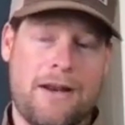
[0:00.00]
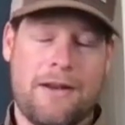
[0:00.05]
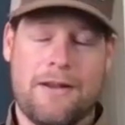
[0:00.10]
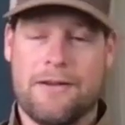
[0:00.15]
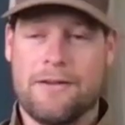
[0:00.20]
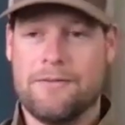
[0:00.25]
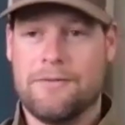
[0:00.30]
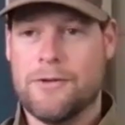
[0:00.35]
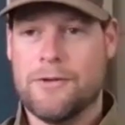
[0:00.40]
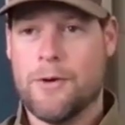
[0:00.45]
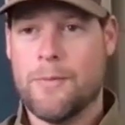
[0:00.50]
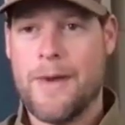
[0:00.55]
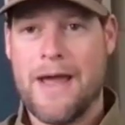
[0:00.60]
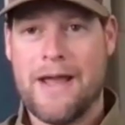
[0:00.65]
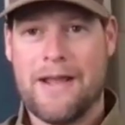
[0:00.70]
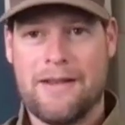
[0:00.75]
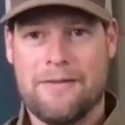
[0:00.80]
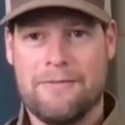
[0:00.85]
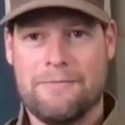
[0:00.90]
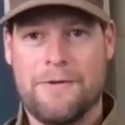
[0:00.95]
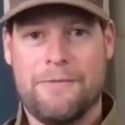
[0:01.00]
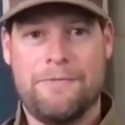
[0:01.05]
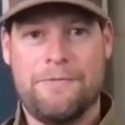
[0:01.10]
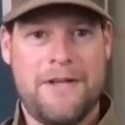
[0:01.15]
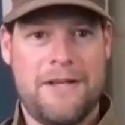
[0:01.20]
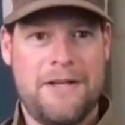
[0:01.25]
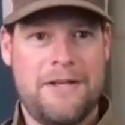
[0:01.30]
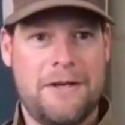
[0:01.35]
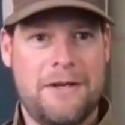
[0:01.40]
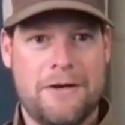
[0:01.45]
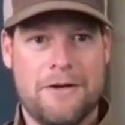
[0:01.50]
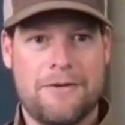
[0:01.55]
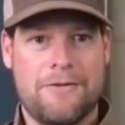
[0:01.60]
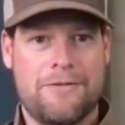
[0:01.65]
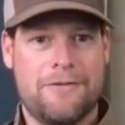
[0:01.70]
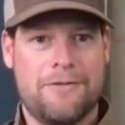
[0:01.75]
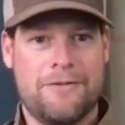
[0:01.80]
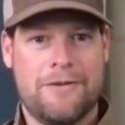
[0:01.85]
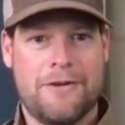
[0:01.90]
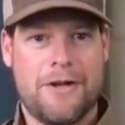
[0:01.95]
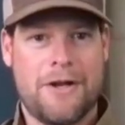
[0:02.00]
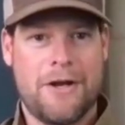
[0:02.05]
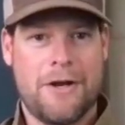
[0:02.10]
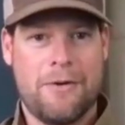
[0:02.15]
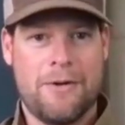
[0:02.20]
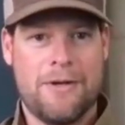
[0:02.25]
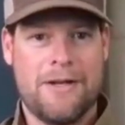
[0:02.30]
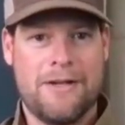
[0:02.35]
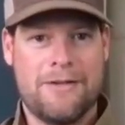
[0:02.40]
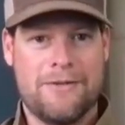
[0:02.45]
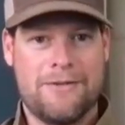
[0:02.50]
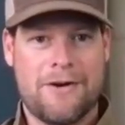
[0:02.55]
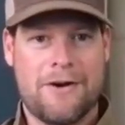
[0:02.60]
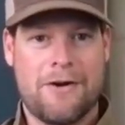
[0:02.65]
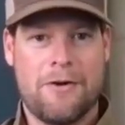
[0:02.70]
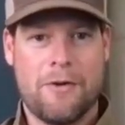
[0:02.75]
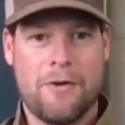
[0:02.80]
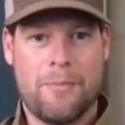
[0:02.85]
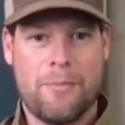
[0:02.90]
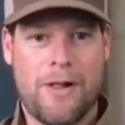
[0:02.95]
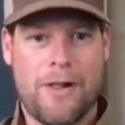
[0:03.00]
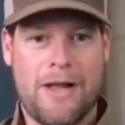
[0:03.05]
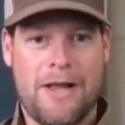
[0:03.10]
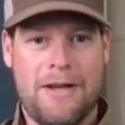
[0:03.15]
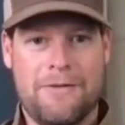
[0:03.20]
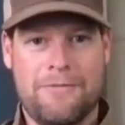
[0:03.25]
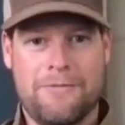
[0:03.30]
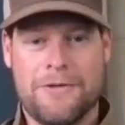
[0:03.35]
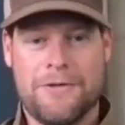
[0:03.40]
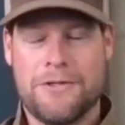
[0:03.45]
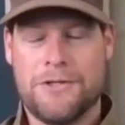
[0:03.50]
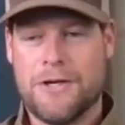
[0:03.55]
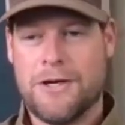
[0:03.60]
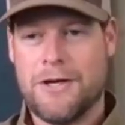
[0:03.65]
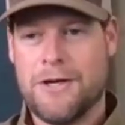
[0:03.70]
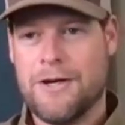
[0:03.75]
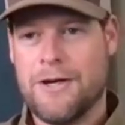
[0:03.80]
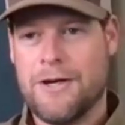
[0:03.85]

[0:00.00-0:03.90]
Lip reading: have to go back 15 years ago and started applying for sure,